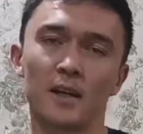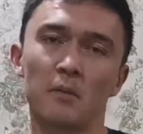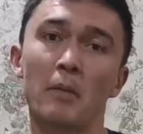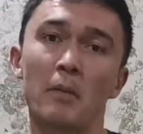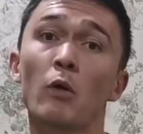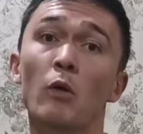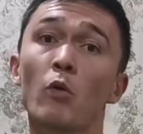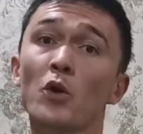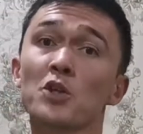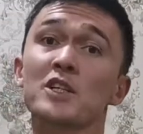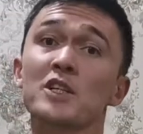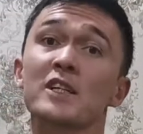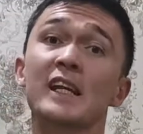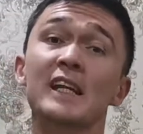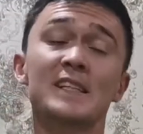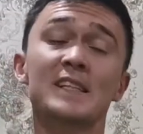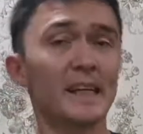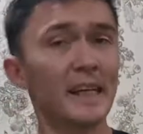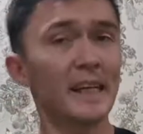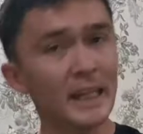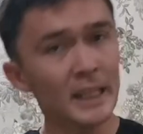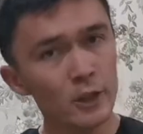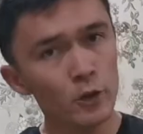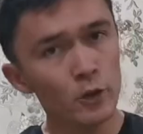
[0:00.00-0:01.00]
by watching his
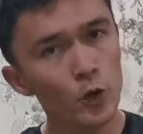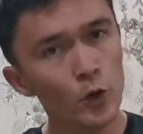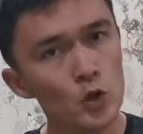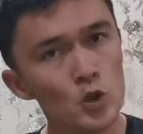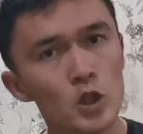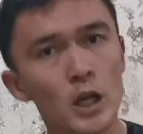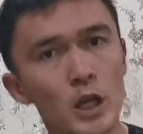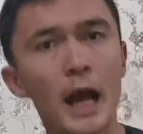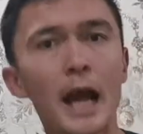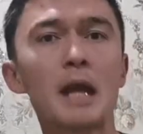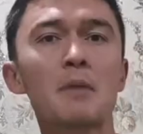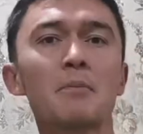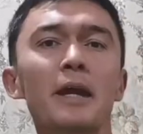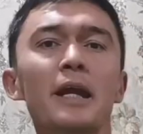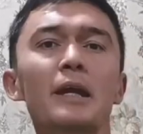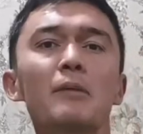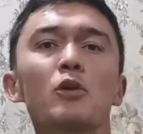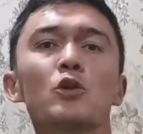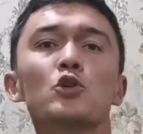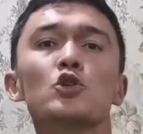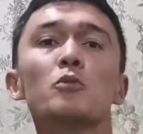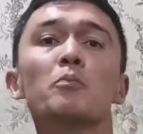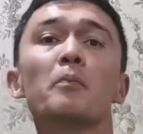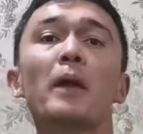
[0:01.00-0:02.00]
interviews, I'm
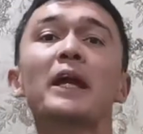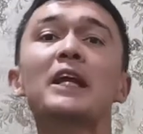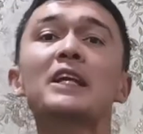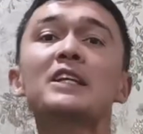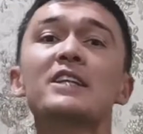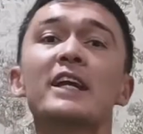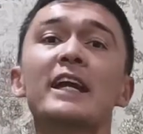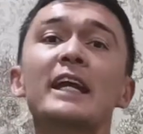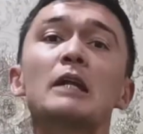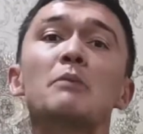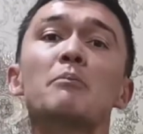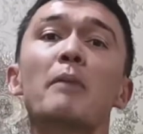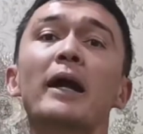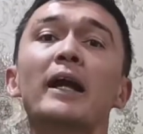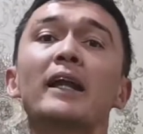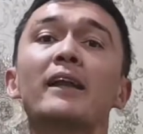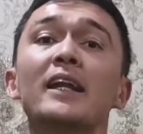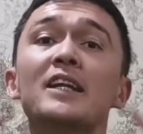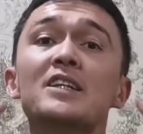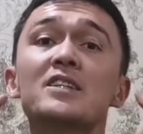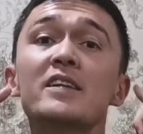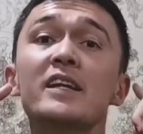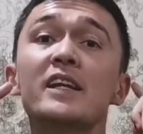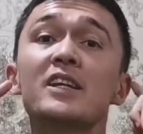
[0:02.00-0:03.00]
able to maintain my
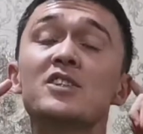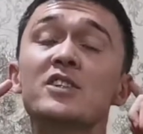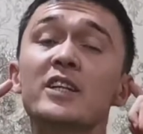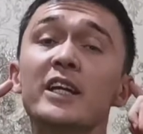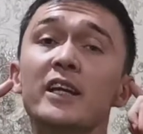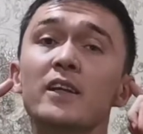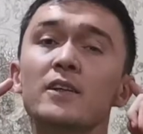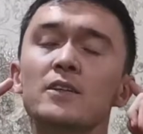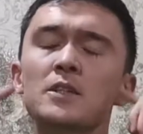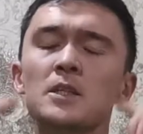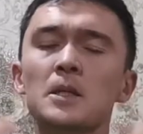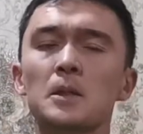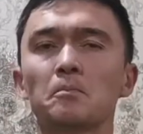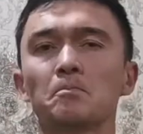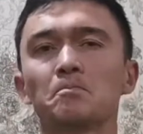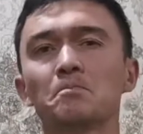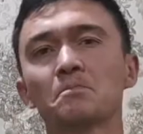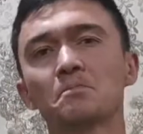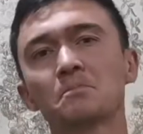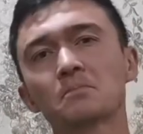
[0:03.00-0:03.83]
listening skills.